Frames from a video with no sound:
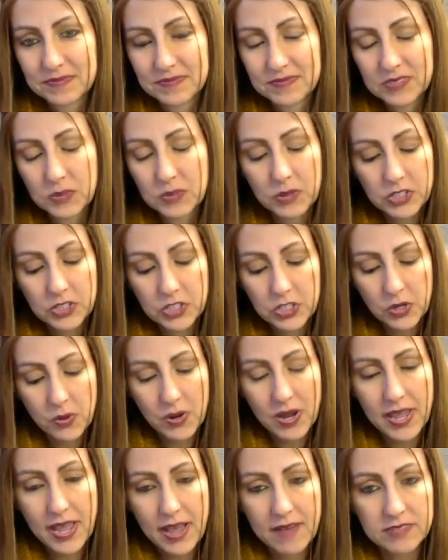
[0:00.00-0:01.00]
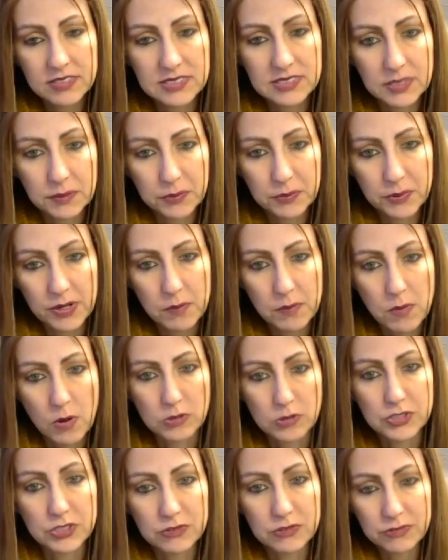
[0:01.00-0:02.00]
Well, I have to separate
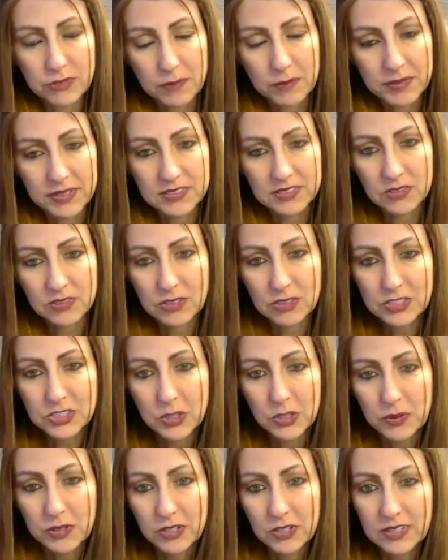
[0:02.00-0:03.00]
emotion from this also and look